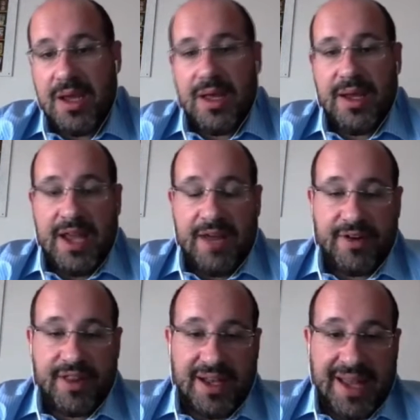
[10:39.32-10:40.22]

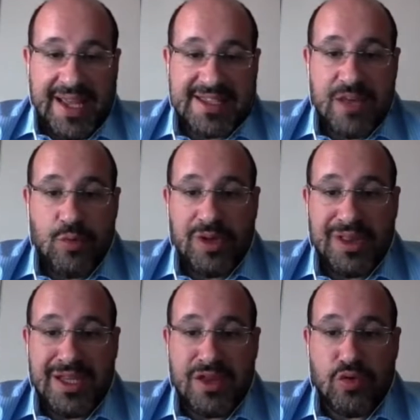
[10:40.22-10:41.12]
Nevertheless, they will
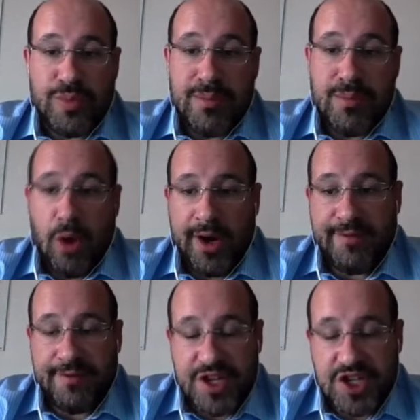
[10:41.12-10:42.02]
need to be more
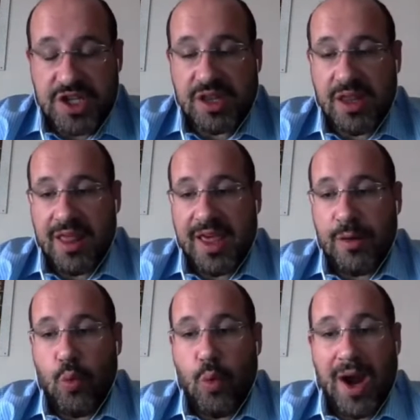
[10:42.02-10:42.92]
efficient
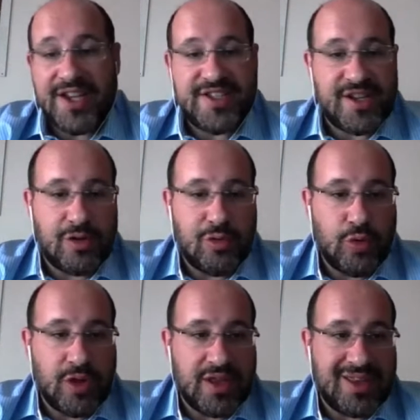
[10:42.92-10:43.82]
than what is
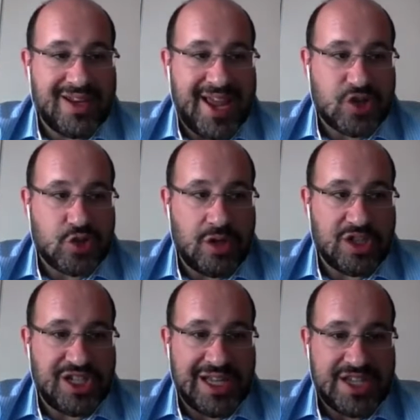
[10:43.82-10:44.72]
included in the
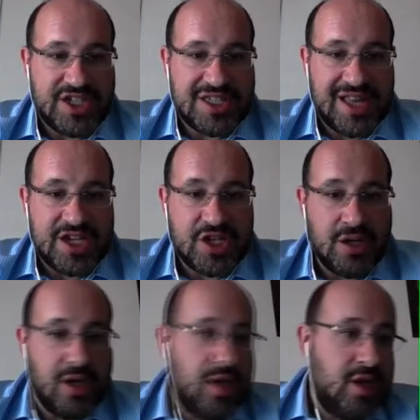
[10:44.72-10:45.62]
national
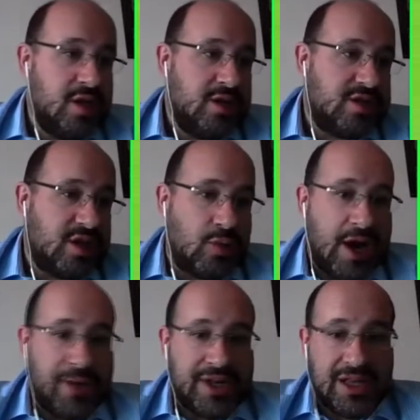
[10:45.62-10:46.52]
legislation. So
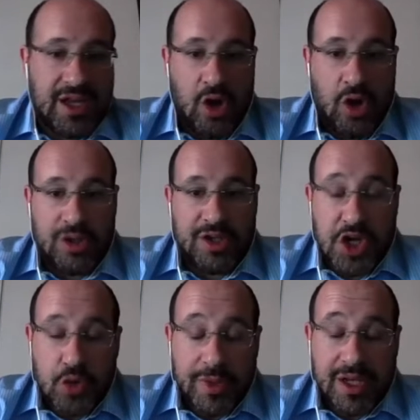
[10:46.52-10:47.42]
currently, all the
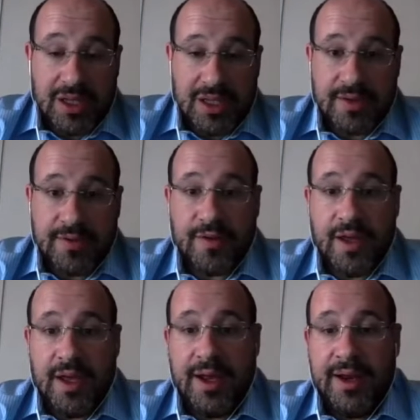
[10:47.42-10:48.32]
new buildings
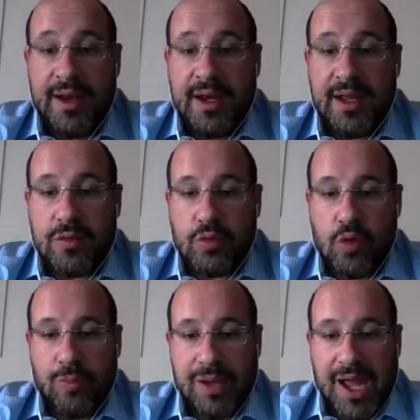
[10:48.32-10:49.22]
need to
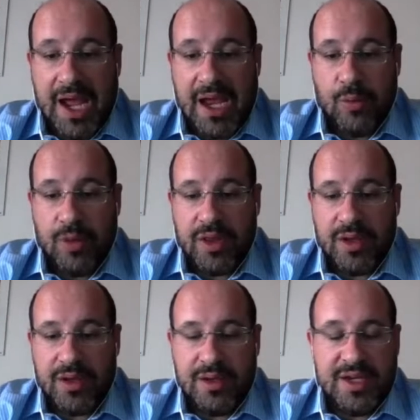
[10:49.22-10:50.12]
comply with the
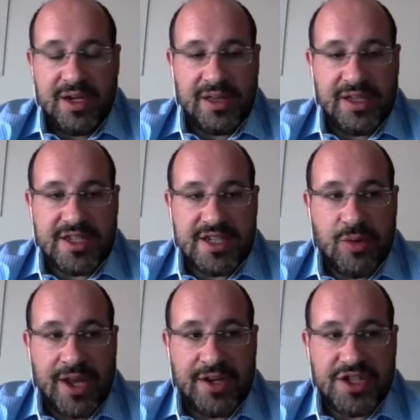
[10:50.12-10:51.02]
nearly
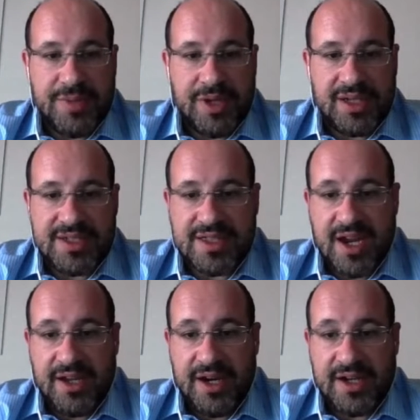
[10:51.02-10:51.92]
zero energy building
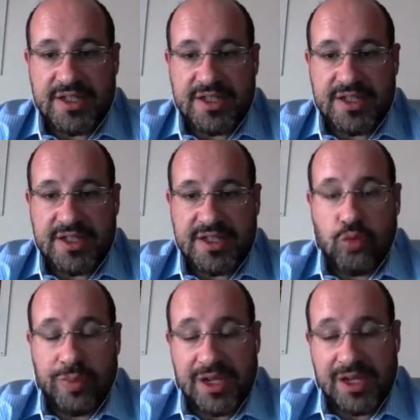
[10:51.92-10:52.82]
standards, and
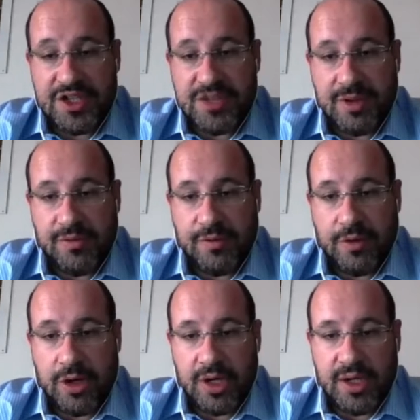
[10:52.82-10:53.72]
to be eligible
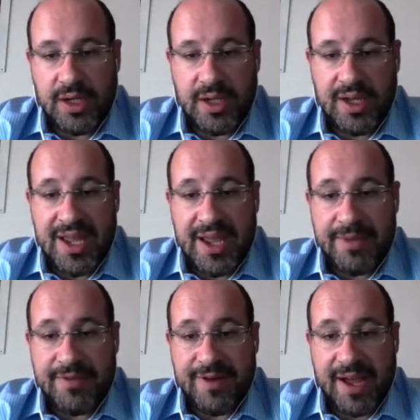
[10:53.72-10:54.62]
for
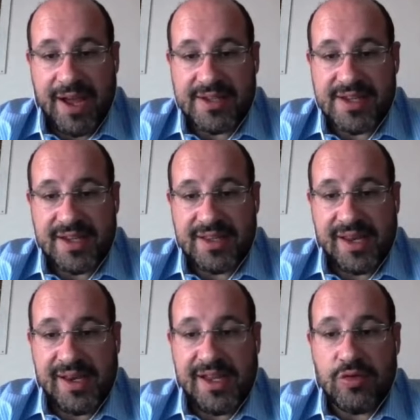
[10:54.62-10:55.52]
EIB financing,
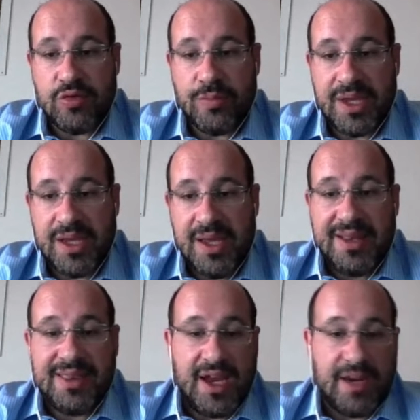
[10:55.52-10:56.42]
they need to be
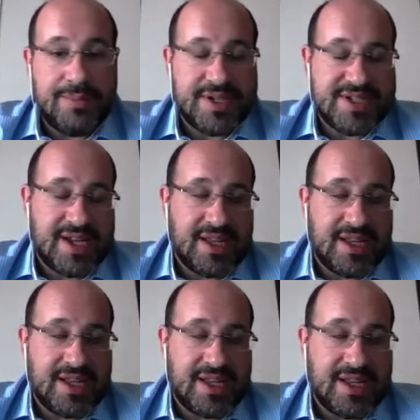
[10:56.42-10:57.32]
10%
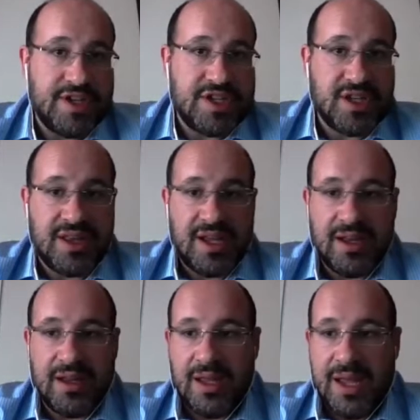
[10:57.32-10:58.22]
more efficient
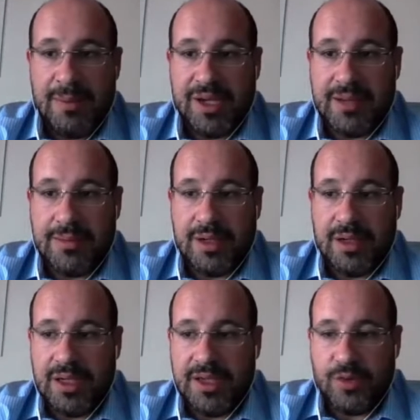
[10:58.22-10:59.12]
than the
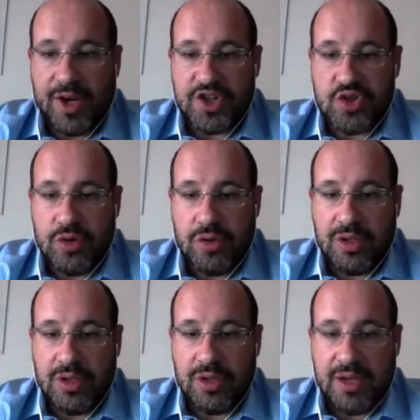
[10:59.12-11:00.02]
applicable
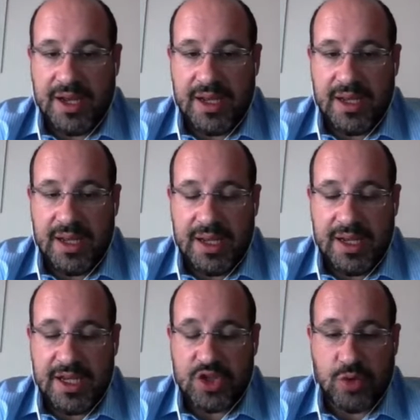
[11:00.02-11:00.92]
threshold in
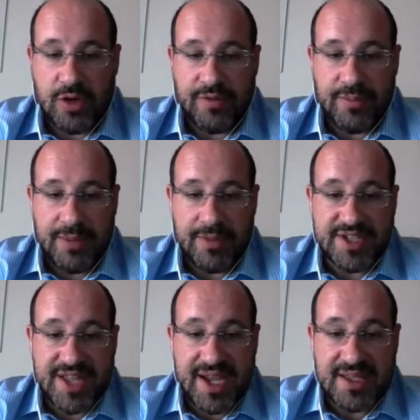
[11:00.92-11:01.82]
each one of the member
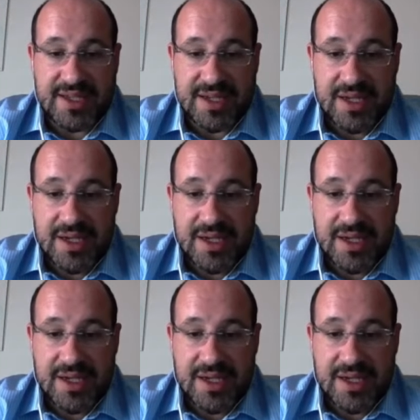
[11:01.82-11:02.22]
states.